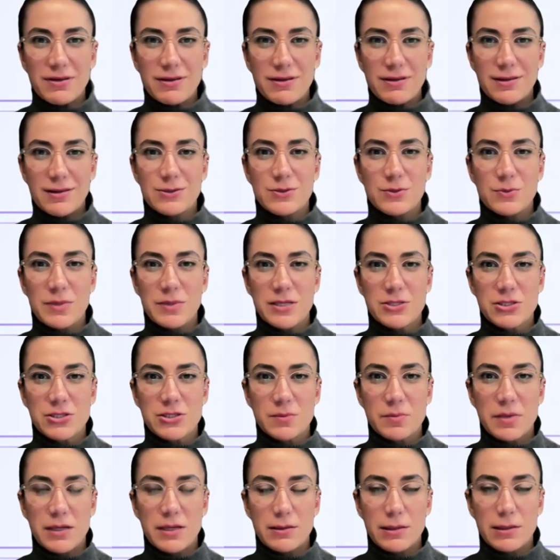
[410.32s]
point that you
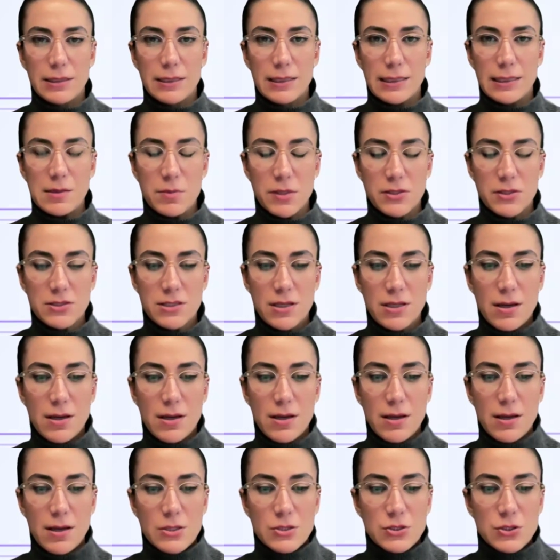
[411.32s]
mentioned about like emails.
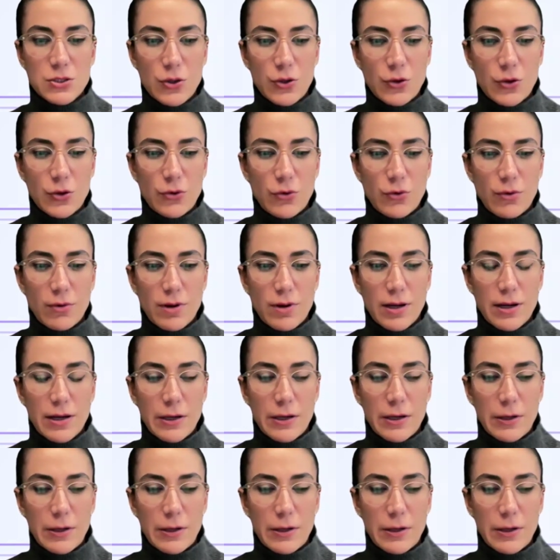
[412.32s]
So,